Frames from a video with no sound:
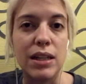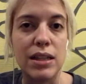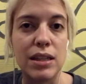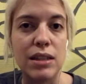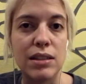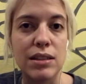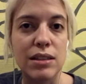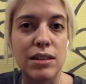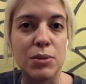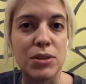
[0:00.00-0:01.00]
I think
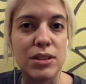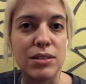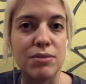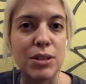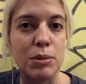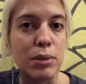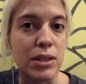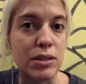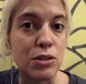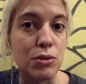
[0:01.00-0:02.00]
I was in a very
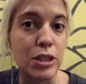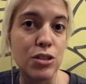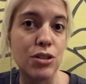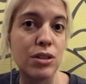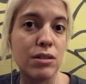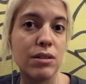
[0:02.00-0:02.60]
bad situation